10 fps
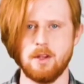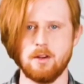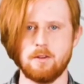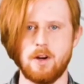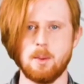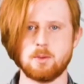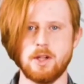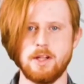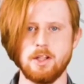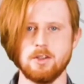For help
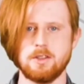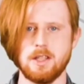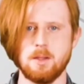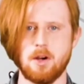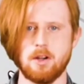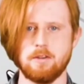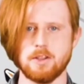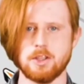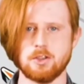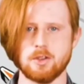training your team on
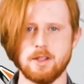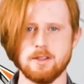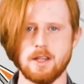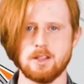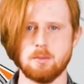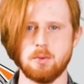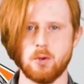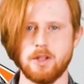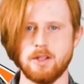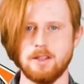phishing trends and
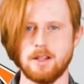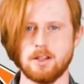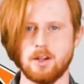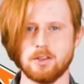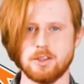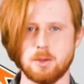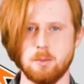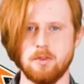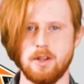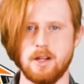deploying the technologies to
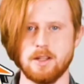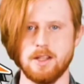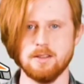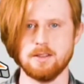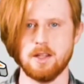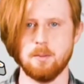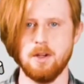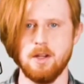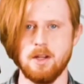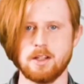prevent against them,
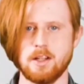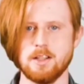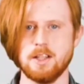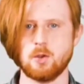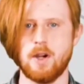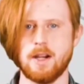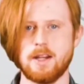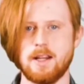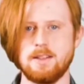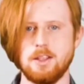contact Rocket
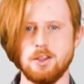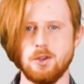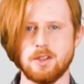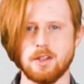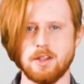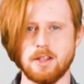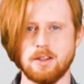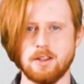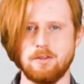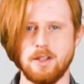IT using the link in
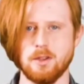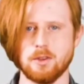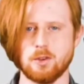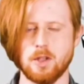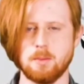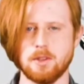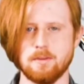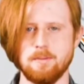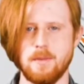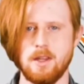this video's description.
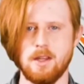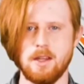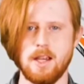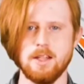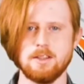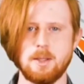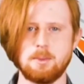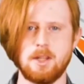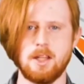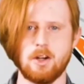And to stay up
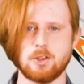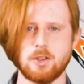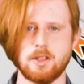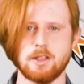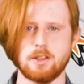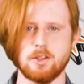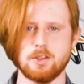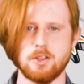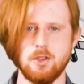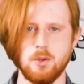to date on trending
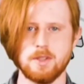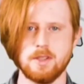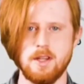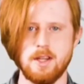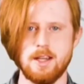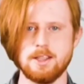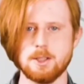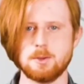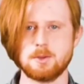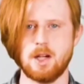technology news, hit that
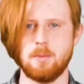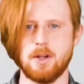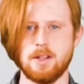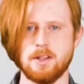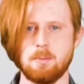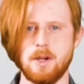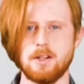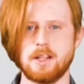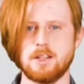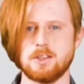subscribe button and the bell
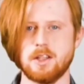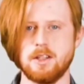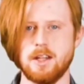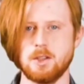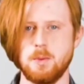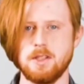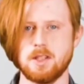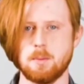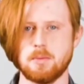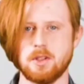to catch us on next week's
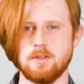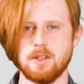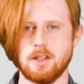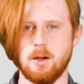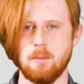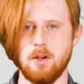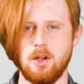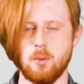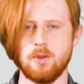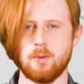episode of Sync Up
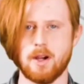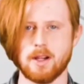with Rocket